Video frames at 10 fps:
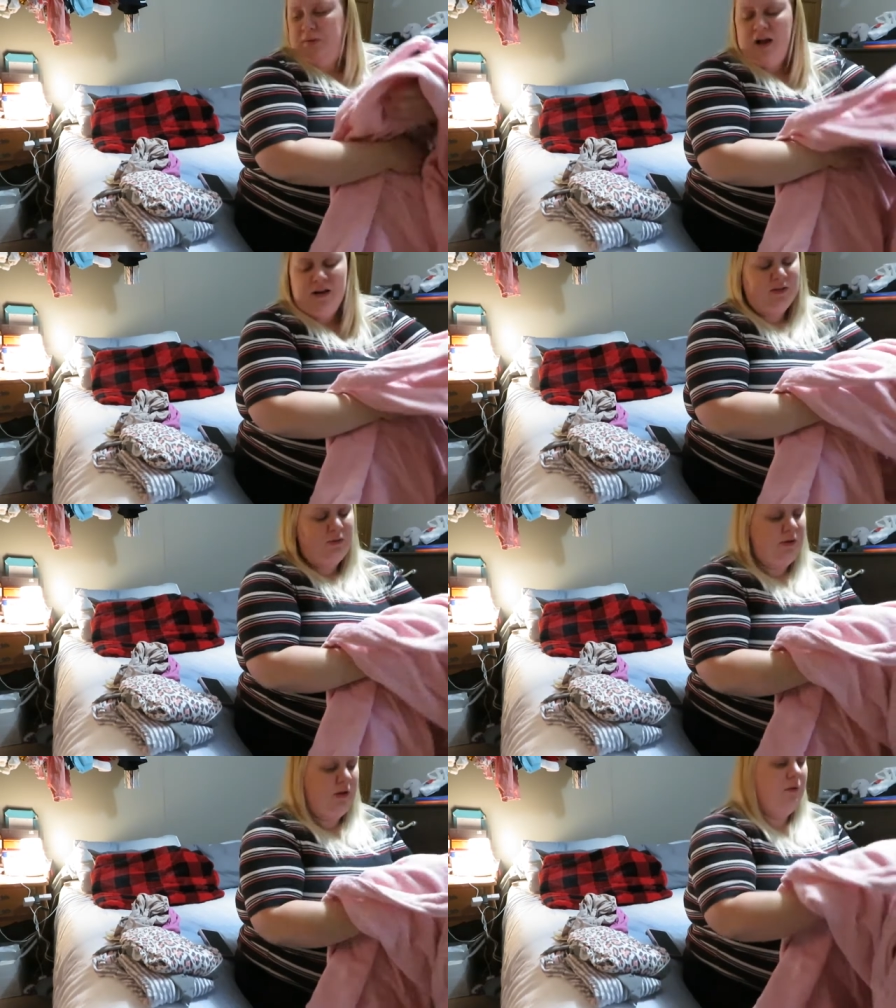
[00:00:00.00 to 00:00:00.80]
to be honest
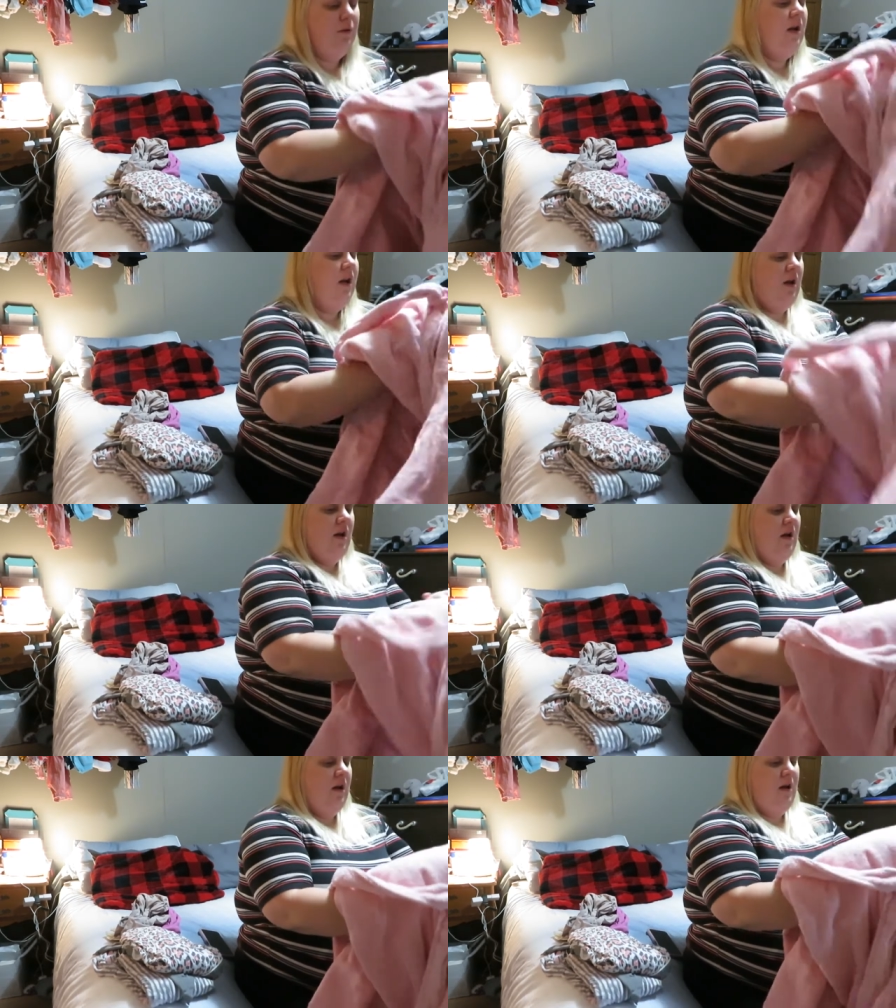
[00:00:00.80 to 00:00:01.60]
with you,
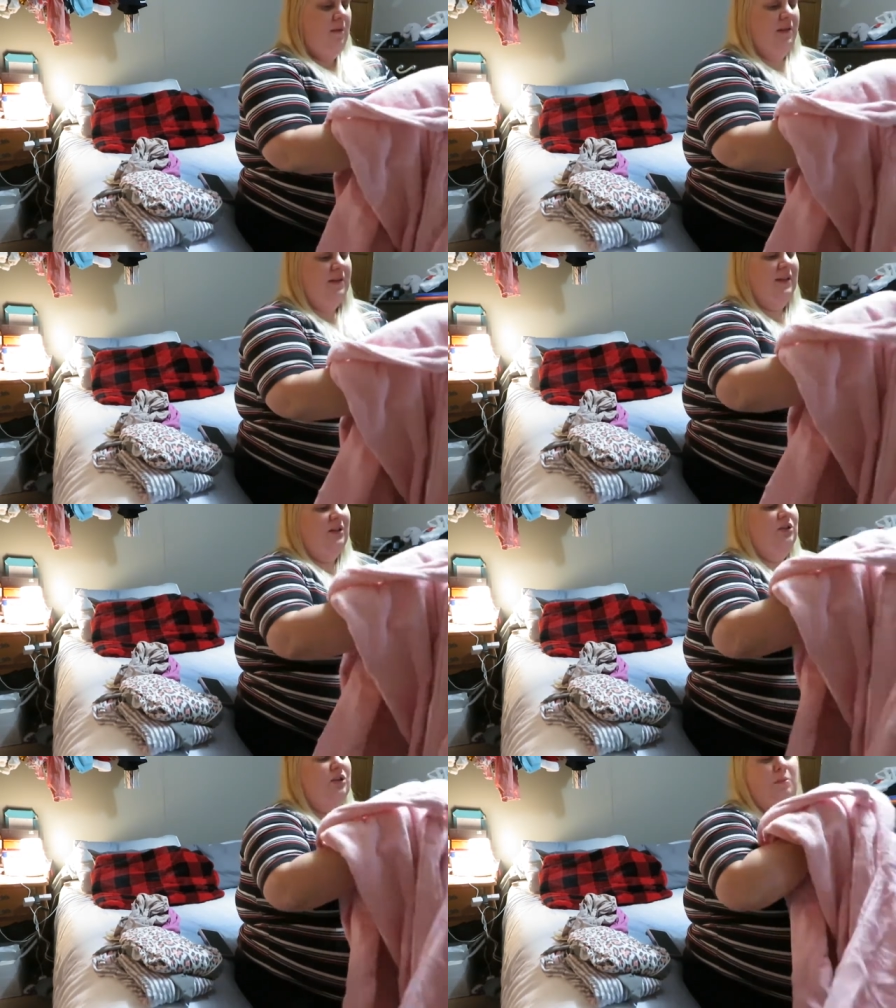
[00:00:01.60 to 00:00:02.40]
because um, I
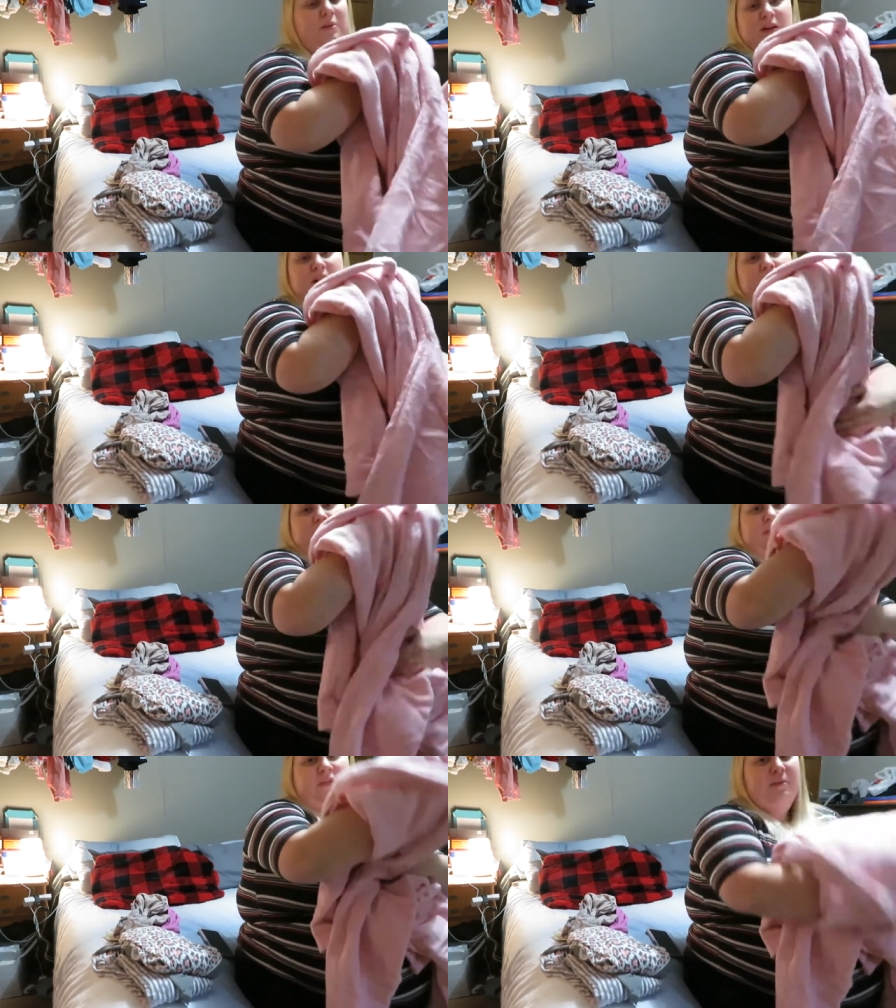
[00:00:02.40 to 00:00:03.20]
can just open it up,
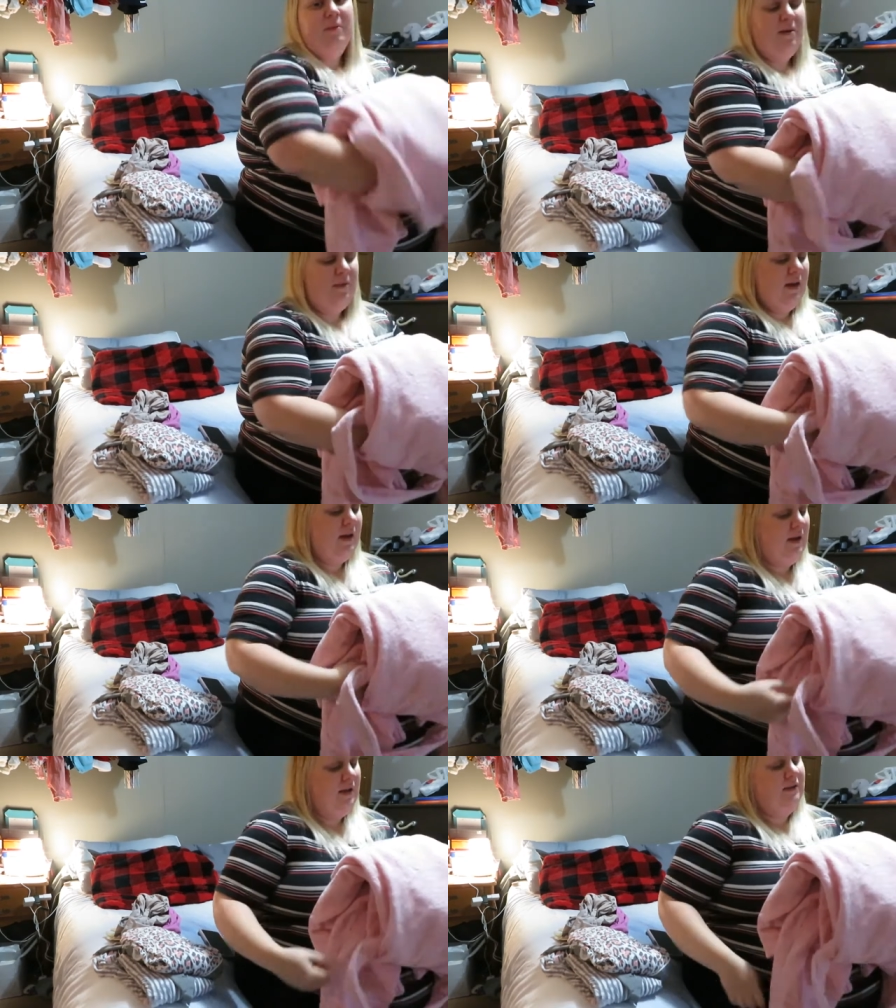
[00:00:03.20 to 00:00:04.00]
feed
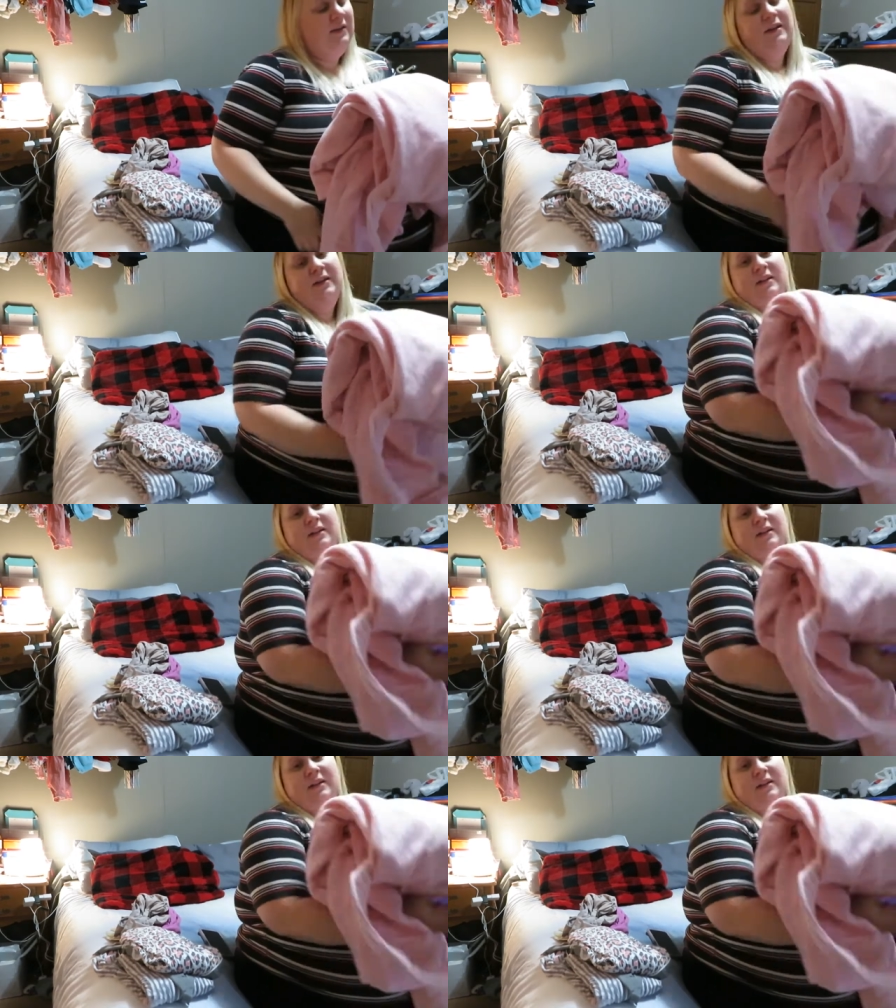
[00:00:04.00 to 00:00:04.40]
baby, and